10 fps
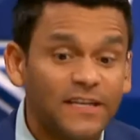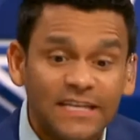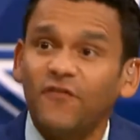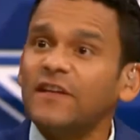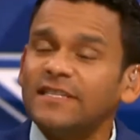The
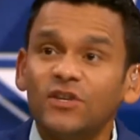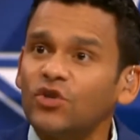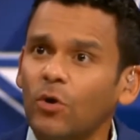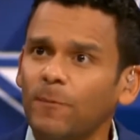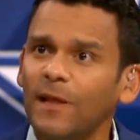defense didn't
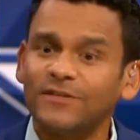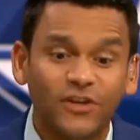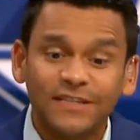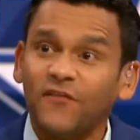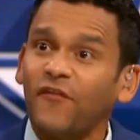show up last
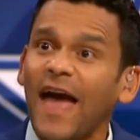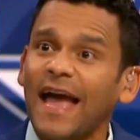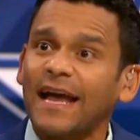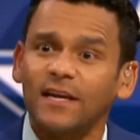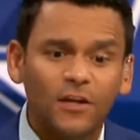year. That's a
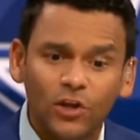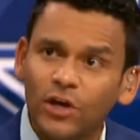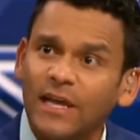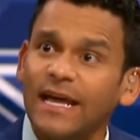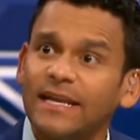fact. But
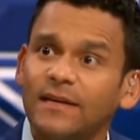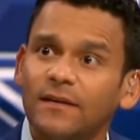look at it.